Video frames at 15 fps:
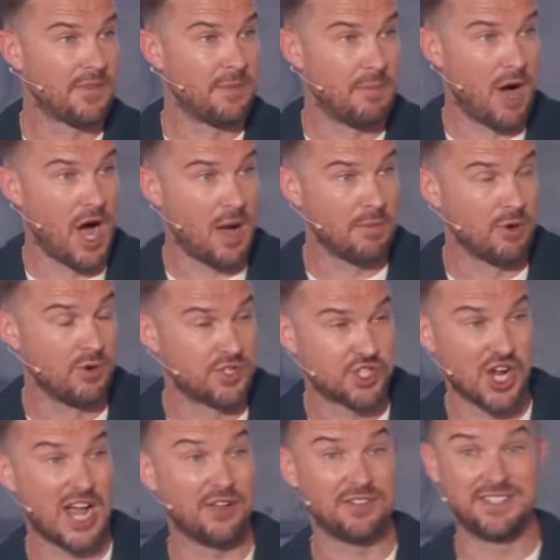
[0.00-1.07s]
the mom whose
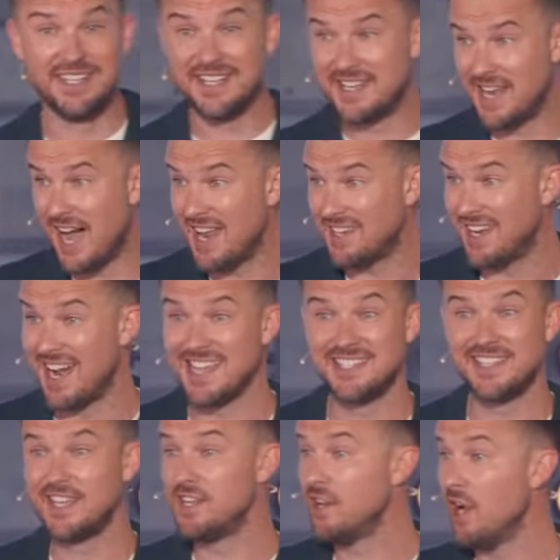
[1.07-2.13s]
child did not die said,